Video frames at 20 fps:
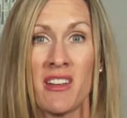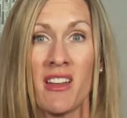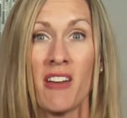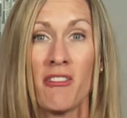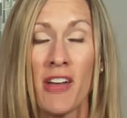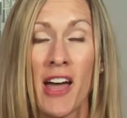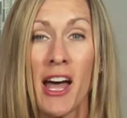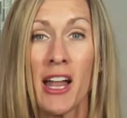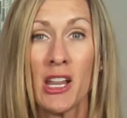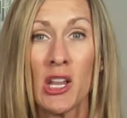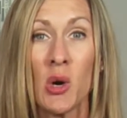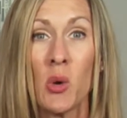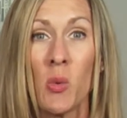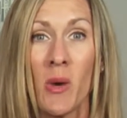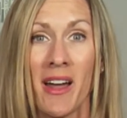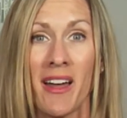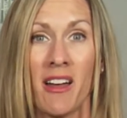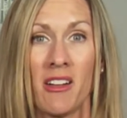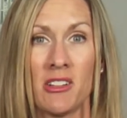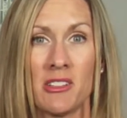of
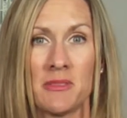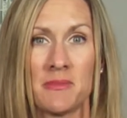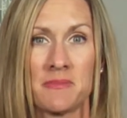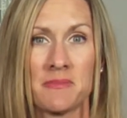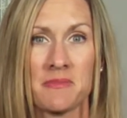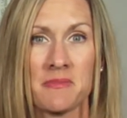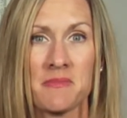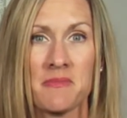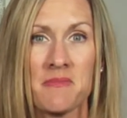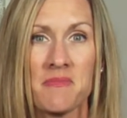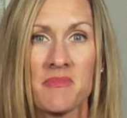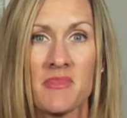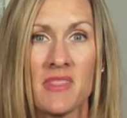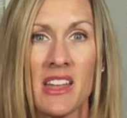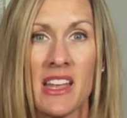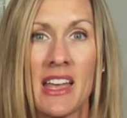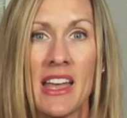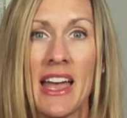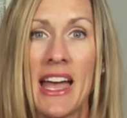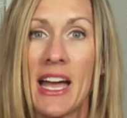HelloWell.
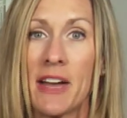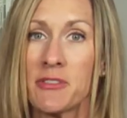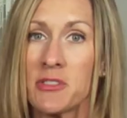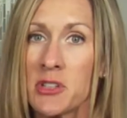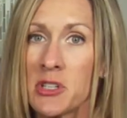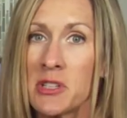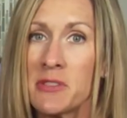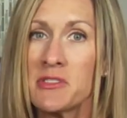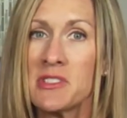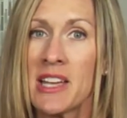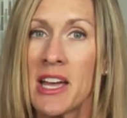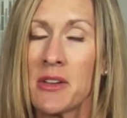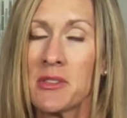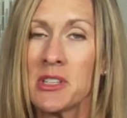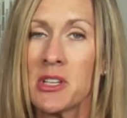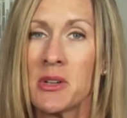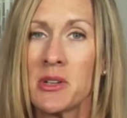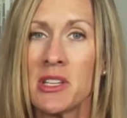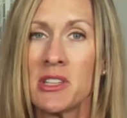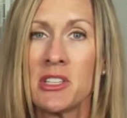After you've
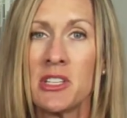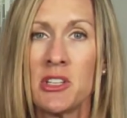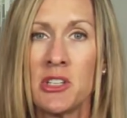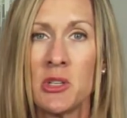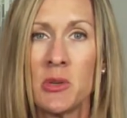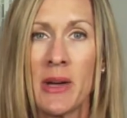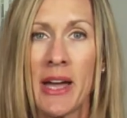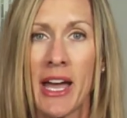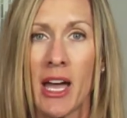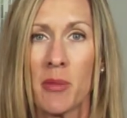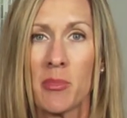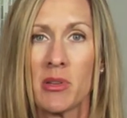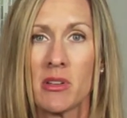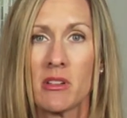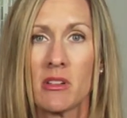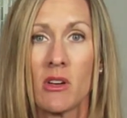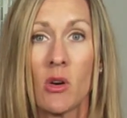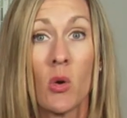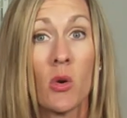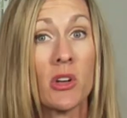downloaded the new app,
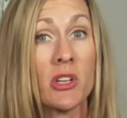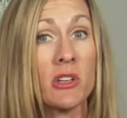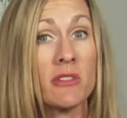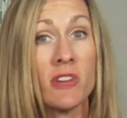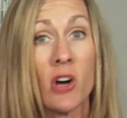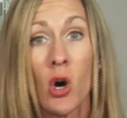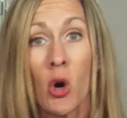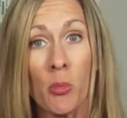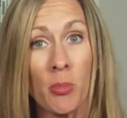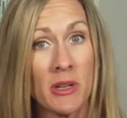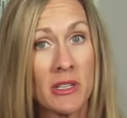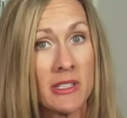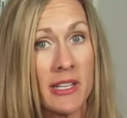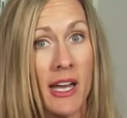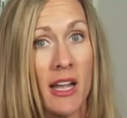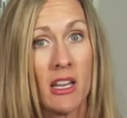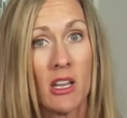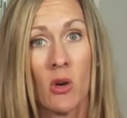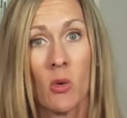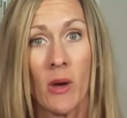or you've opened
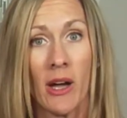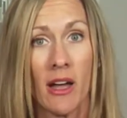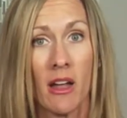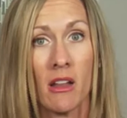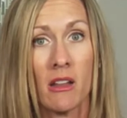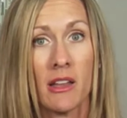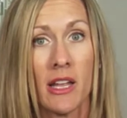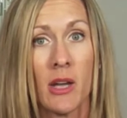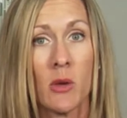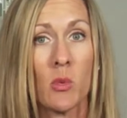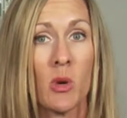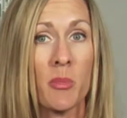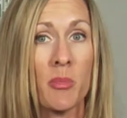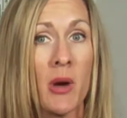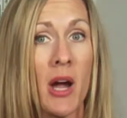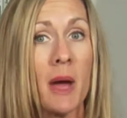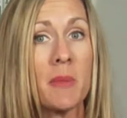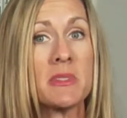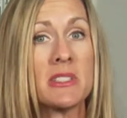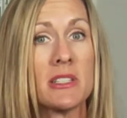HelloWell and were
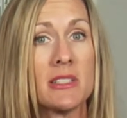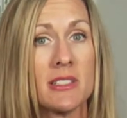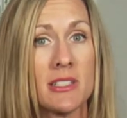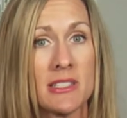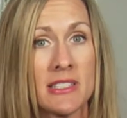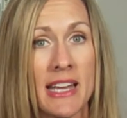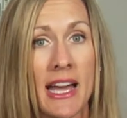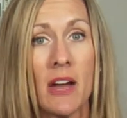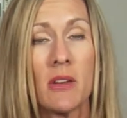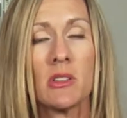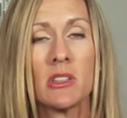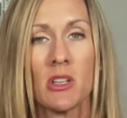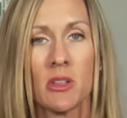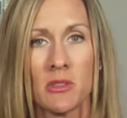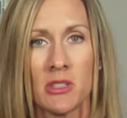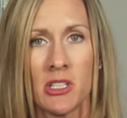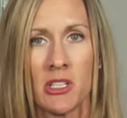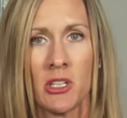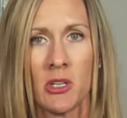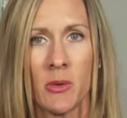prompted to
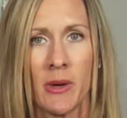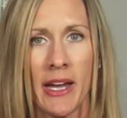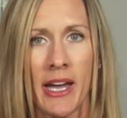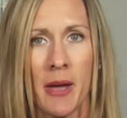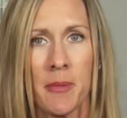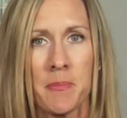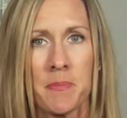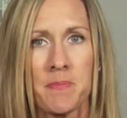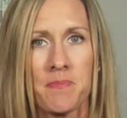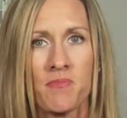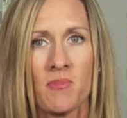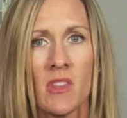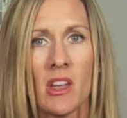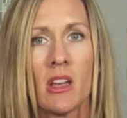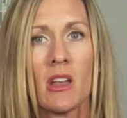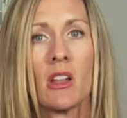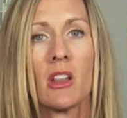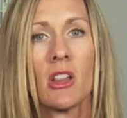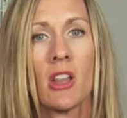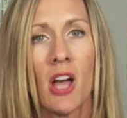download the new app,
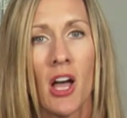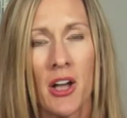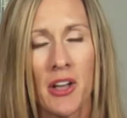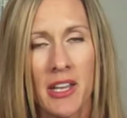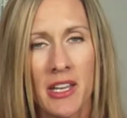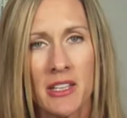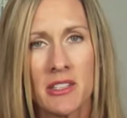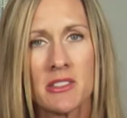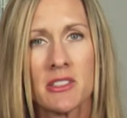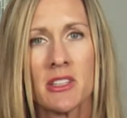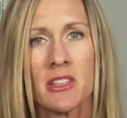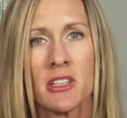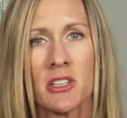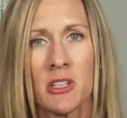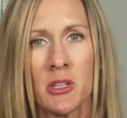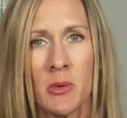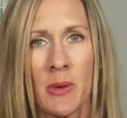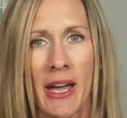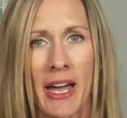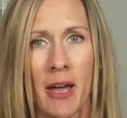log into the
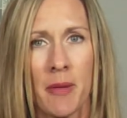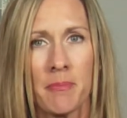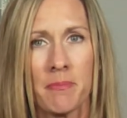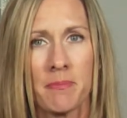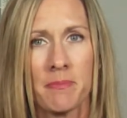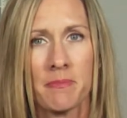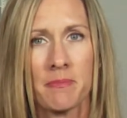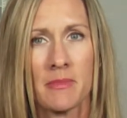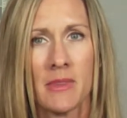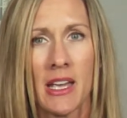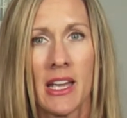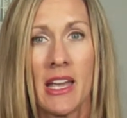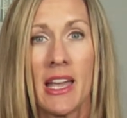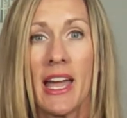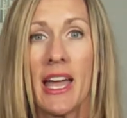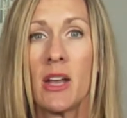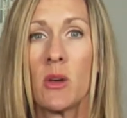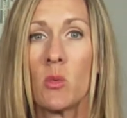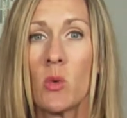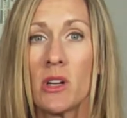new app.
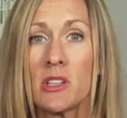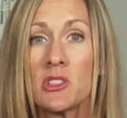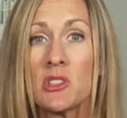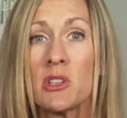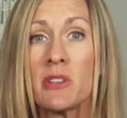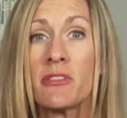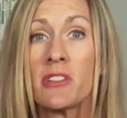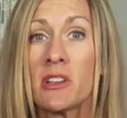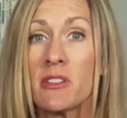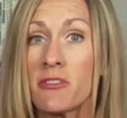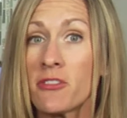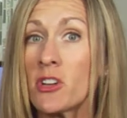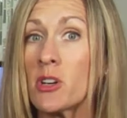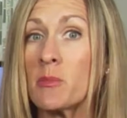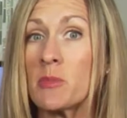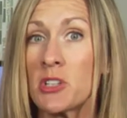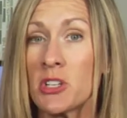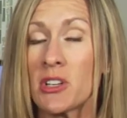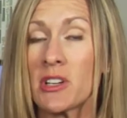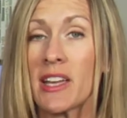And once you've
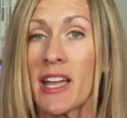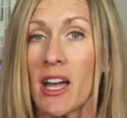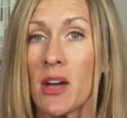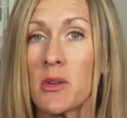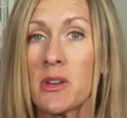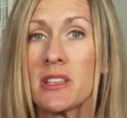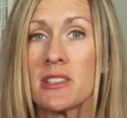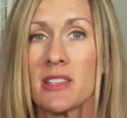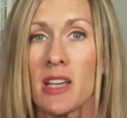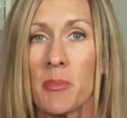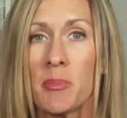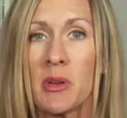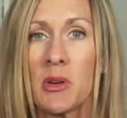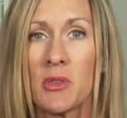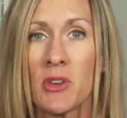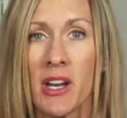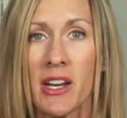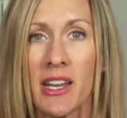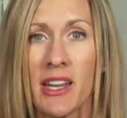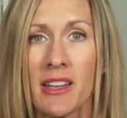confirmed your account is up and
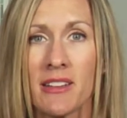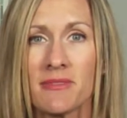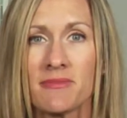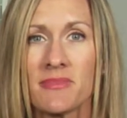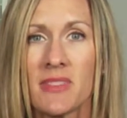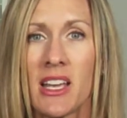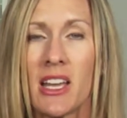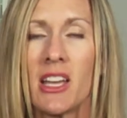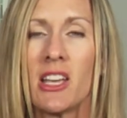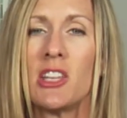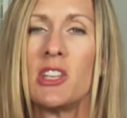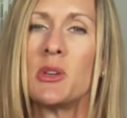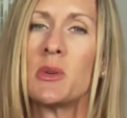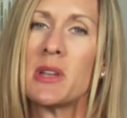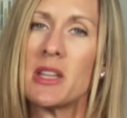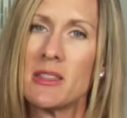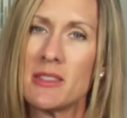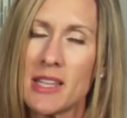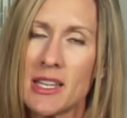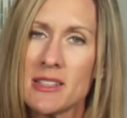running, you
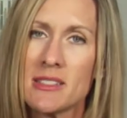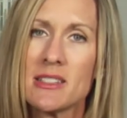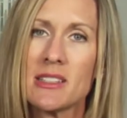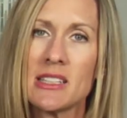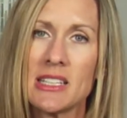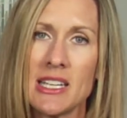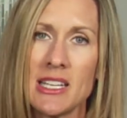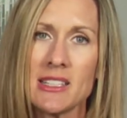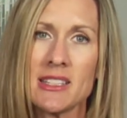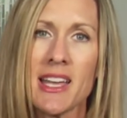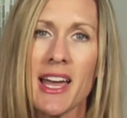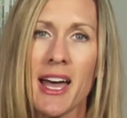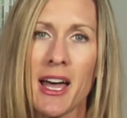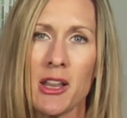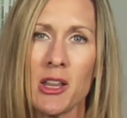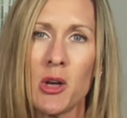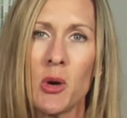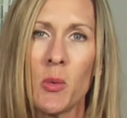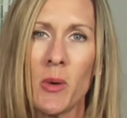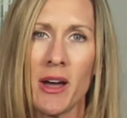can then delete the
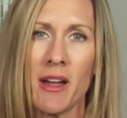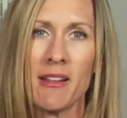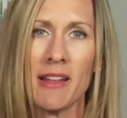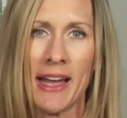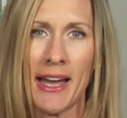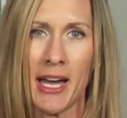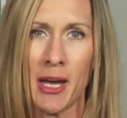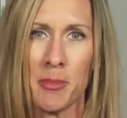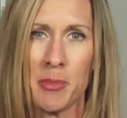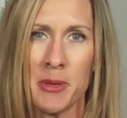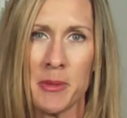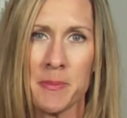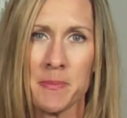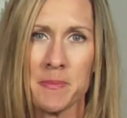HelloWell app.